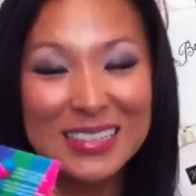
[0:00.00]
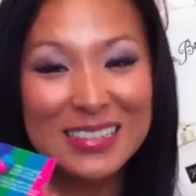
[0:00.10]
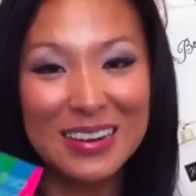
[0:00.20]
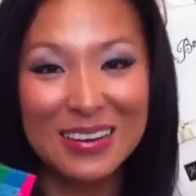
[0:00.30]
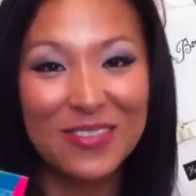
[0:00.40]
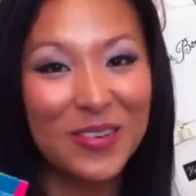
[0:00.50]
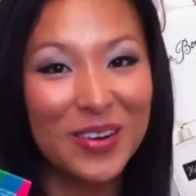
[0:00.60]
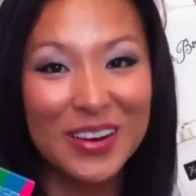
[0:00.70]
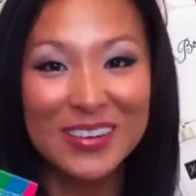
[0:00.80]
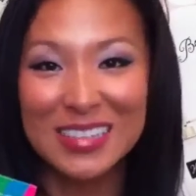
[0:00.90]
These are
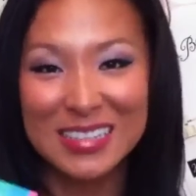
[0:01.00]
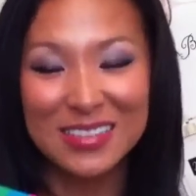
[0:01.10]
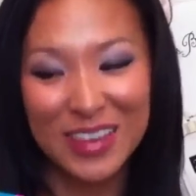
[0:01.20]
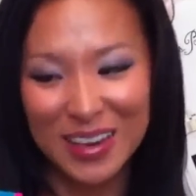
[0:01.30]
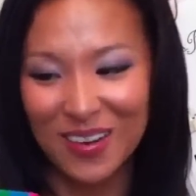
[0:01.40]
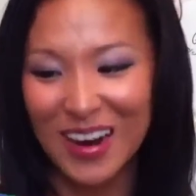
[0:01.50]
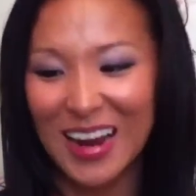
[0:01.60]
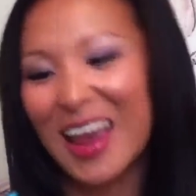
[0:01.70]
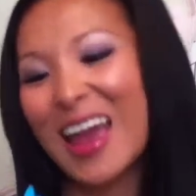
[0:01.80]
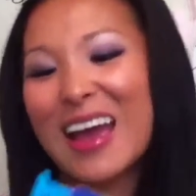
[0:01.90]
for your sense of
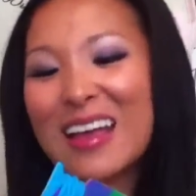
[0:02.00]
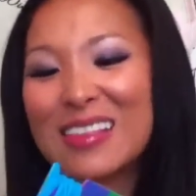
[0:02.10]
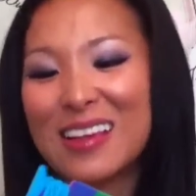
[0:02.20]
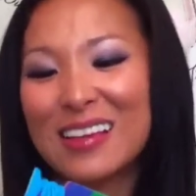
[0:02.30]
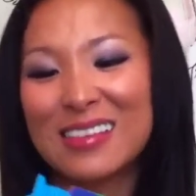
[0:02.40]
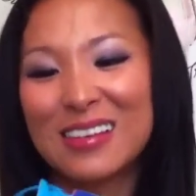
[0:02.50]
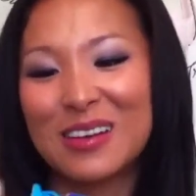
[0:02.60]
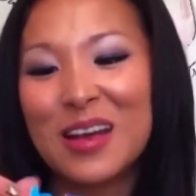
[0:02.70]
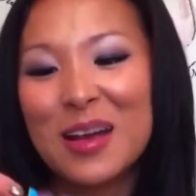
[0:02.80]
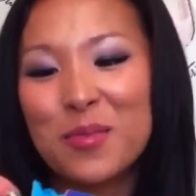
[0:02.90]
hearing, and this has
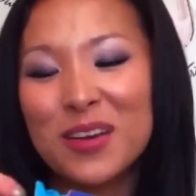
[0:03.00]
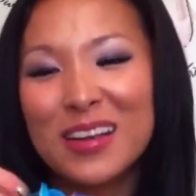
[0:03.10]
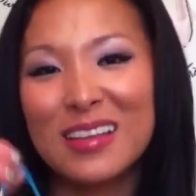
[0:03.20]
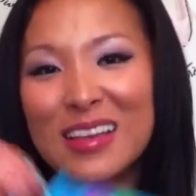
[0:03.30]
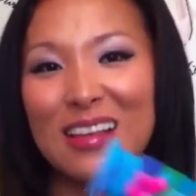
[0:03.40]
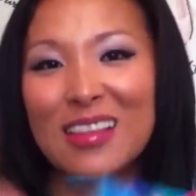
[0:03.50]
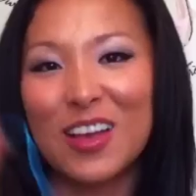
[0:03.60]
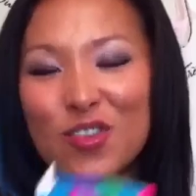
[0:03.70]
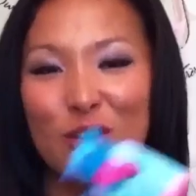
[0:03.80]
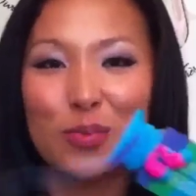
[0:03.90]
a pretty neat
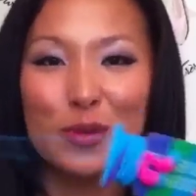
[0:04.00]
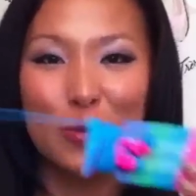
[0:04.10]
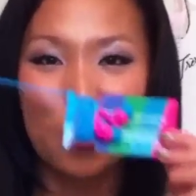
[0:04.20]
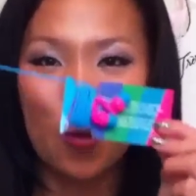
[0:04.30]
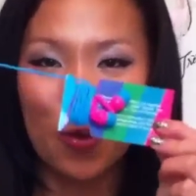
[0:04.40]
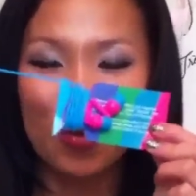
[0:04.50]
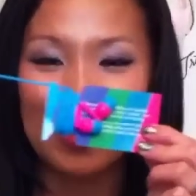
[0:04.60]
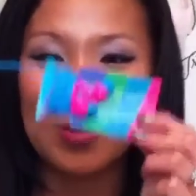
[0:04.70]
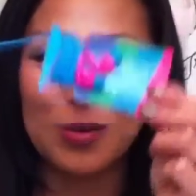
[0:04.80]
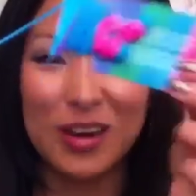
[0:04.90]
electric blue cord
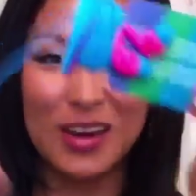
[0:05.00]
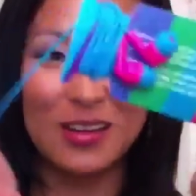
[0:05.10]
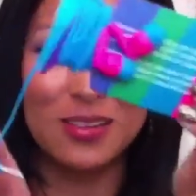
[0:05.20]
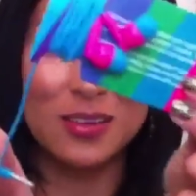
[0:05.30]
to it,